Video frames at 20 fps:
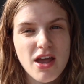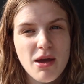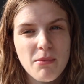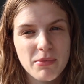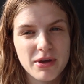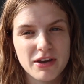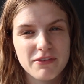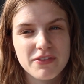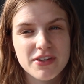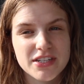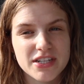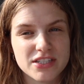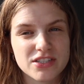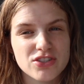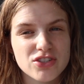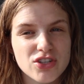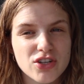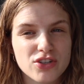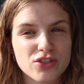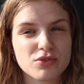But if it doesn't
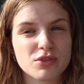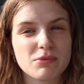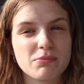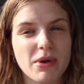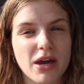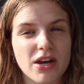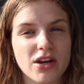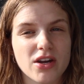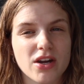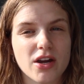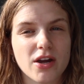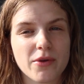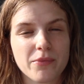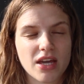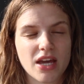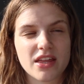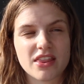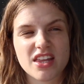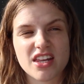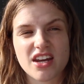start doing better
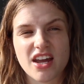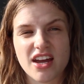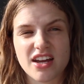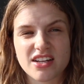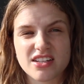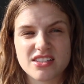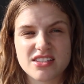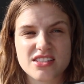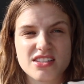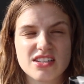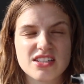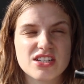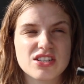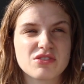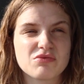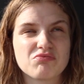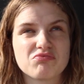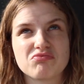in the next